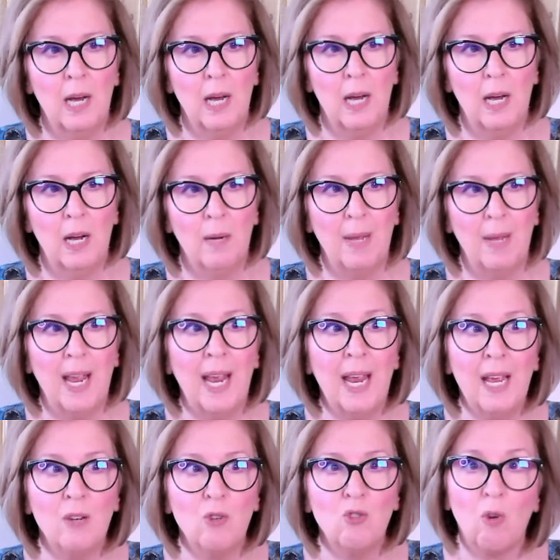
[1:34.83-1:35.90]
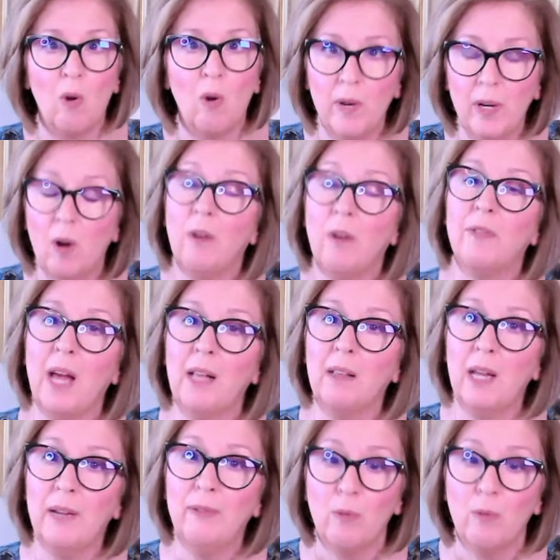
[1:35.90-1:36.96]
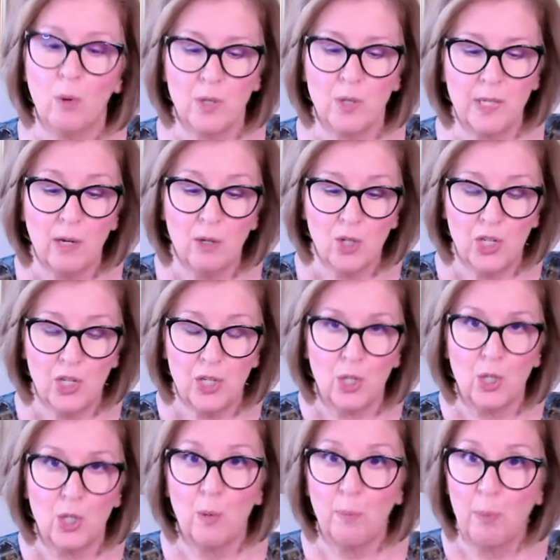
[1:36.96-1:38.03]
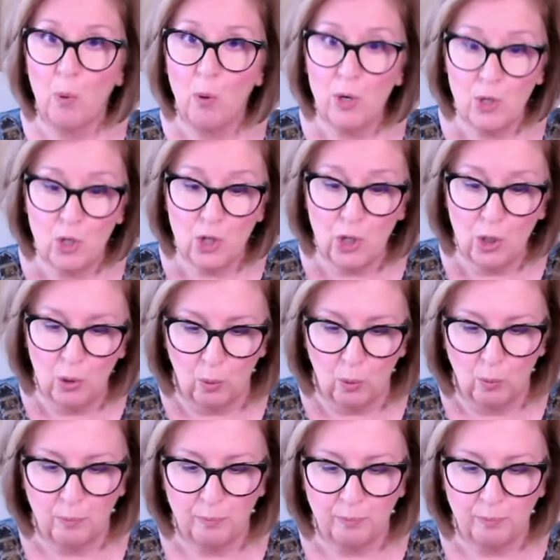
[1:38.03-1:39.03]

Um, and drawing off that life force energy to support you.